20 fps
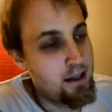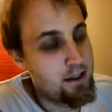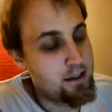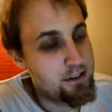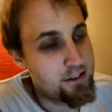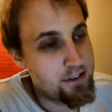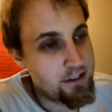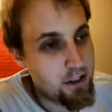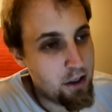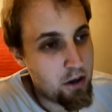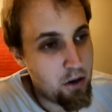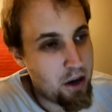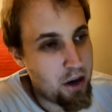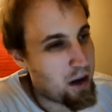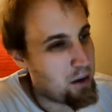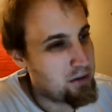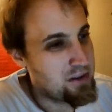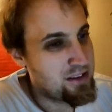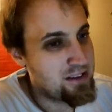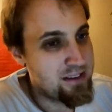So
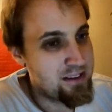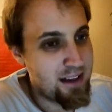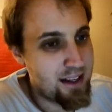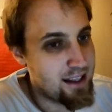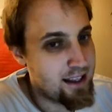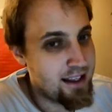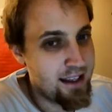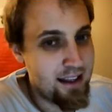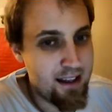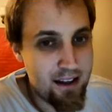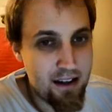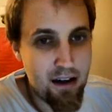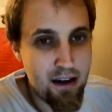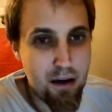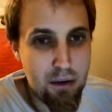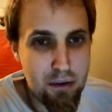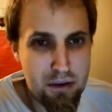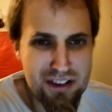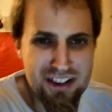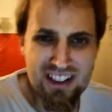I was thinking, you
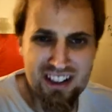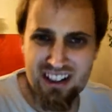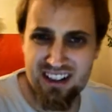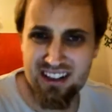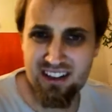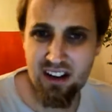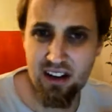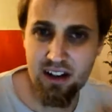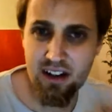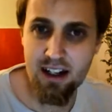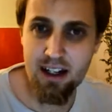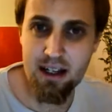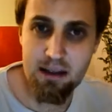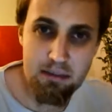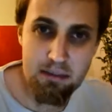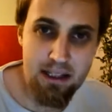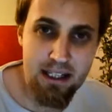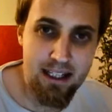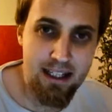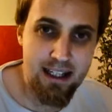know, it was just not going to
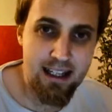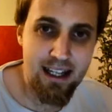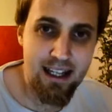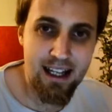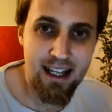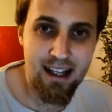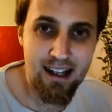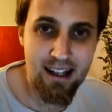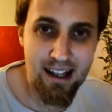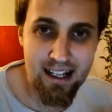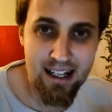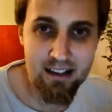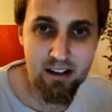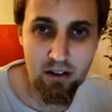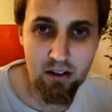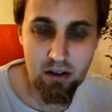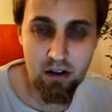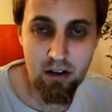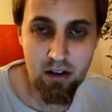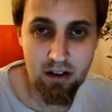be
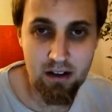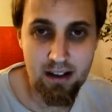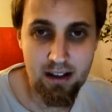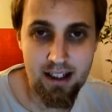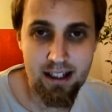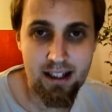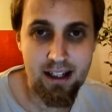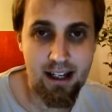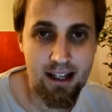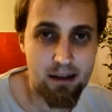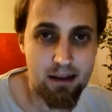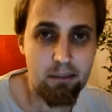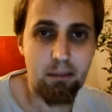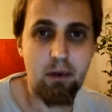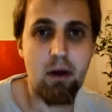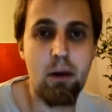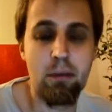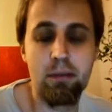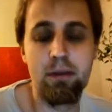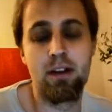electorally kind of
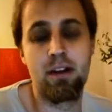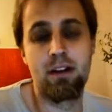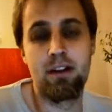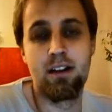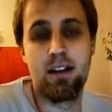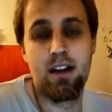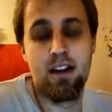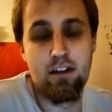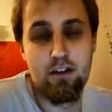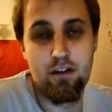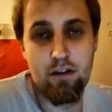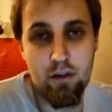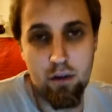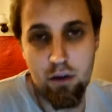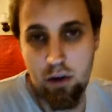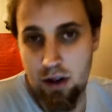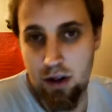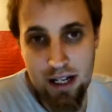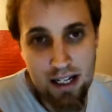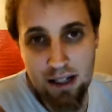popular enough
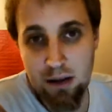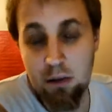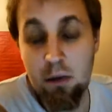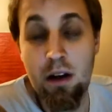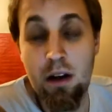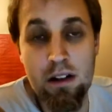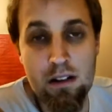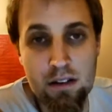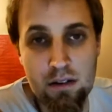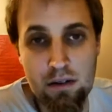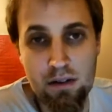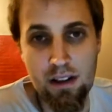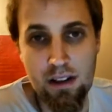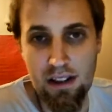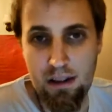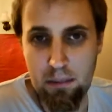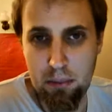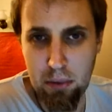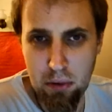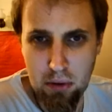for anyone to
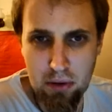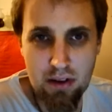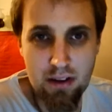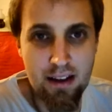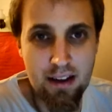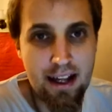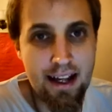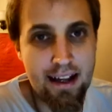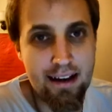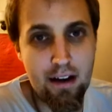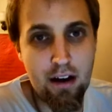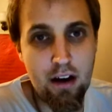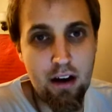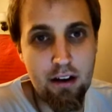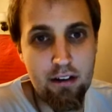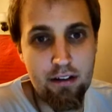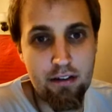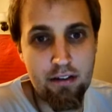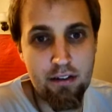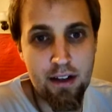really pull that
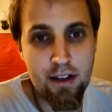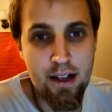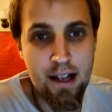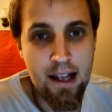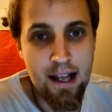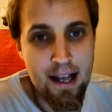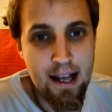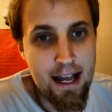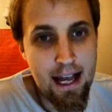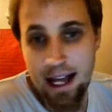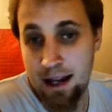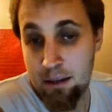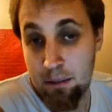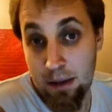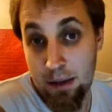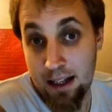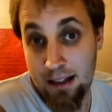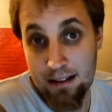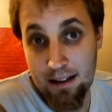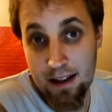off and
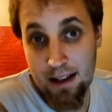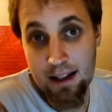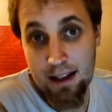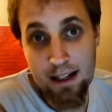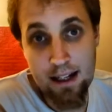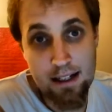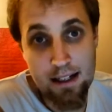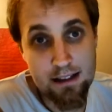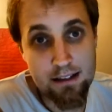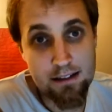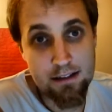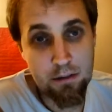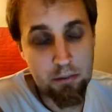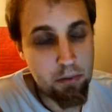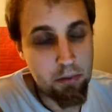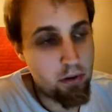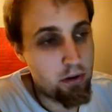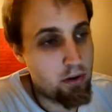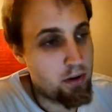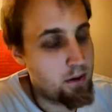maintain any
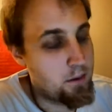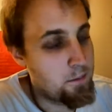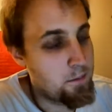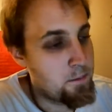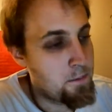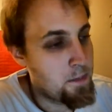support.